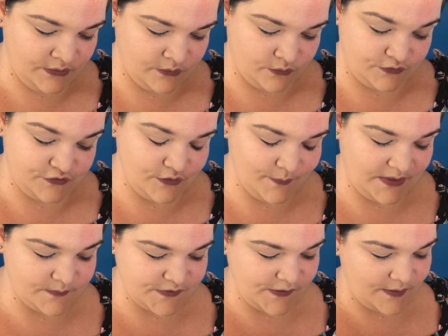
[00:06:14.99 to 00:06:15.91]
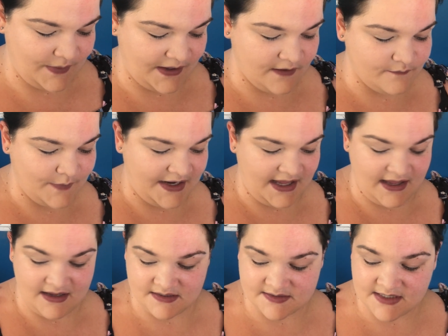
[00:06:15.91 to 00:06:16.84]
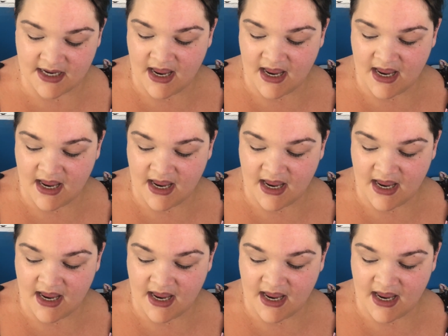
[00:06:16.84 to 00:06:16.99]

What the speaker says: or 2 pumps on the back of my hand